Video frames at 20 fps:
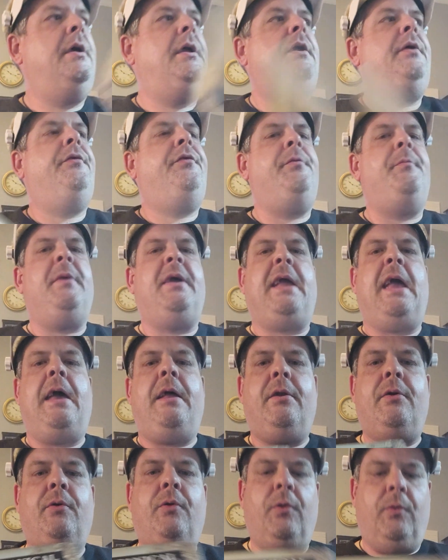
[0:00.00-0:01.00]
is the
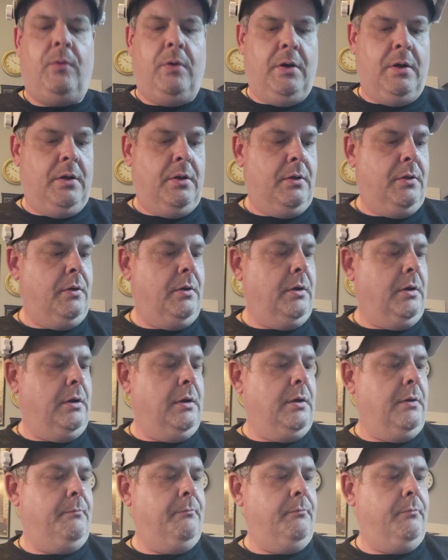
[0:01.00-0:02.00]
mechanical
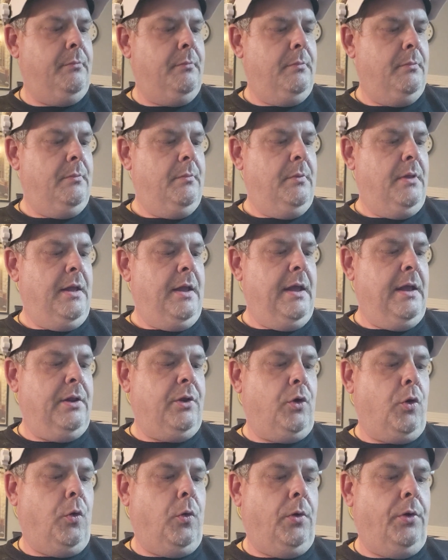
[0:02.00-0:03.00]
and
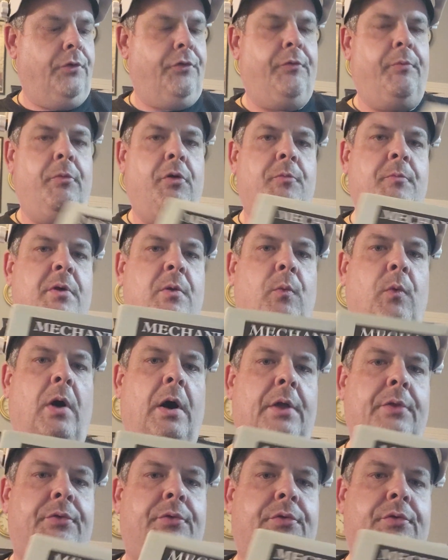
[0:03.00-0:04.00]
quartz movement
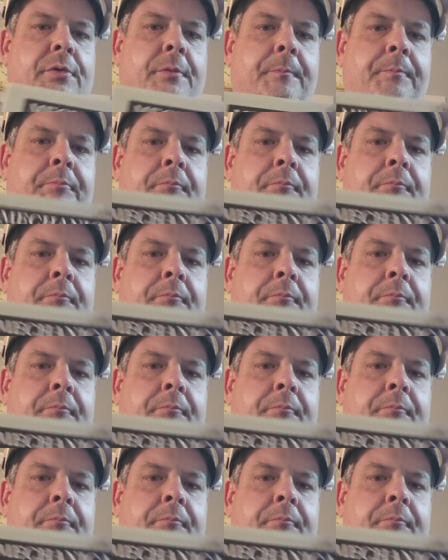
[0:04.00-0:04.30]
watch,